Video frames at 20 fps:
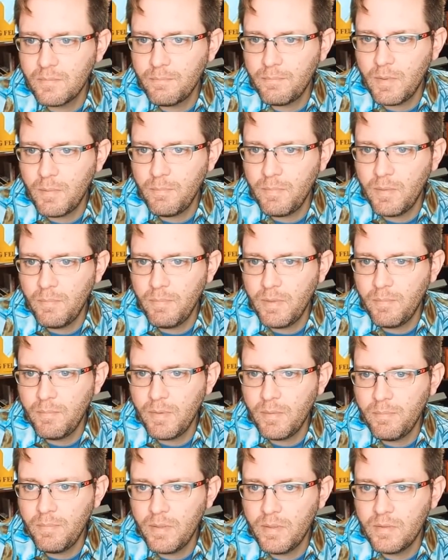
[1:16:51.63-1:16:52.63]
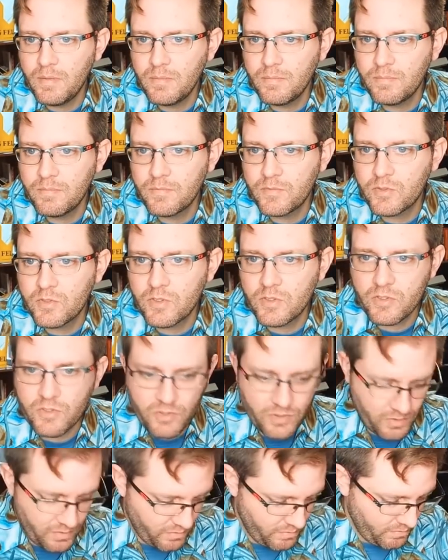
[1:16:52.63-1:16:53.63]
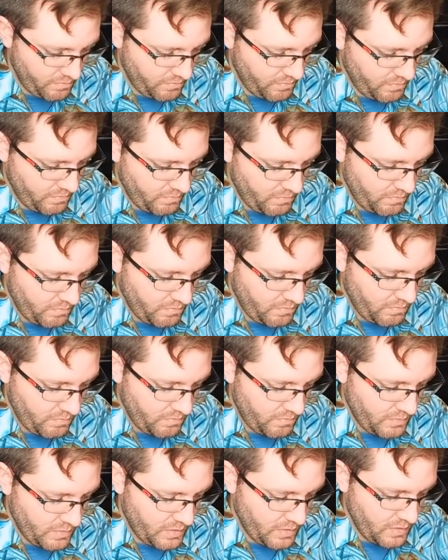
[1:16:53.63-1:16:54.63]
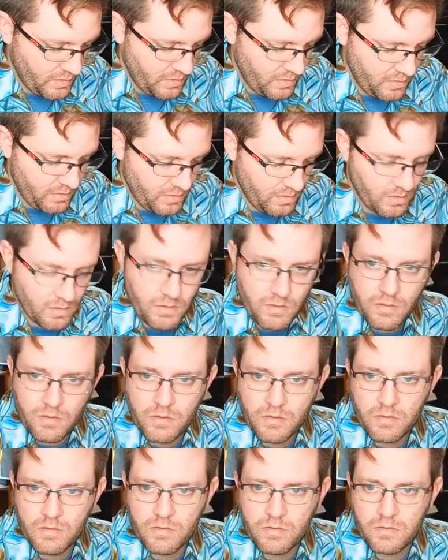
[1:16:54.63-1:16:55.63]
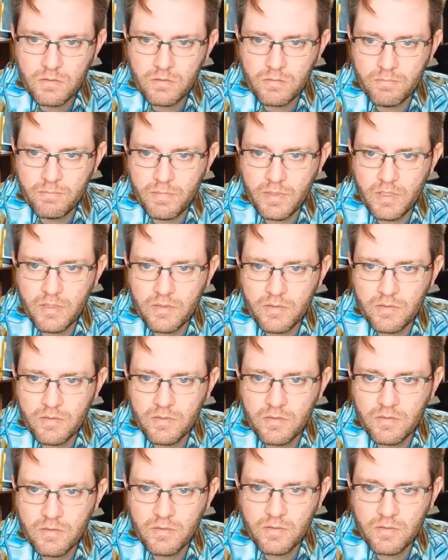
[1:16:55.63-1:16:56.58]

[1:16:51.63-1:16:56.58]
Boom, boom, boom, boom, boom. Search egg spit.